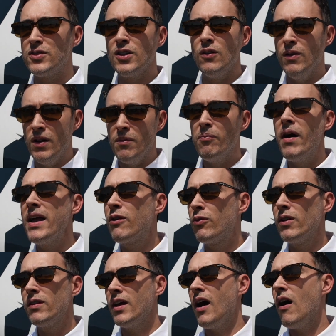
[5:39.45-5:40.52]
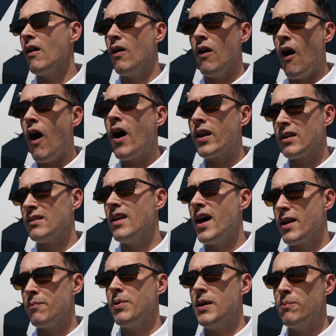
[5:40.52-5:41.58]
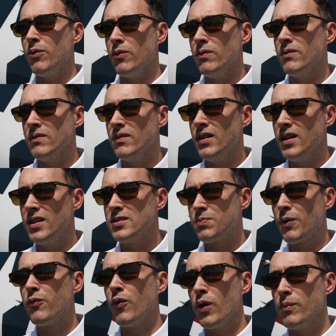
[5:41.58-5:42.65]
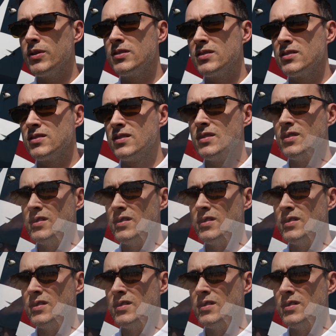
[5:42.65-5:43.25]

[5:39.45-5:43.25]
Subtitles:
So Mike really awed a lot of people in his performances.